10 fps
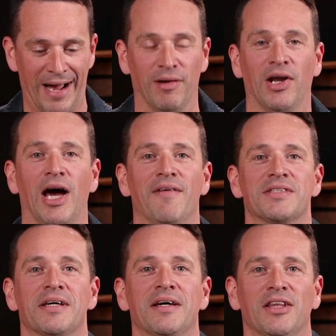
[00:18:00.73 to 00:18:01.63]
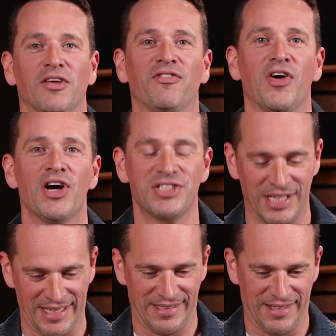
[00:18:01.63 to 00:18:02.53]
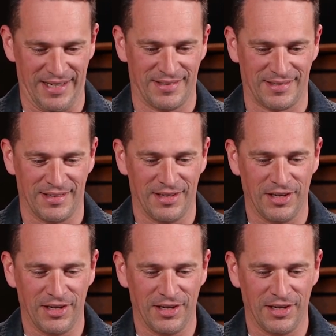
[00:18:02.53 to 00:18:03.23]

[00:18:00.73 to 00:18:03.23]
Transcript: our lives. The first thing is this.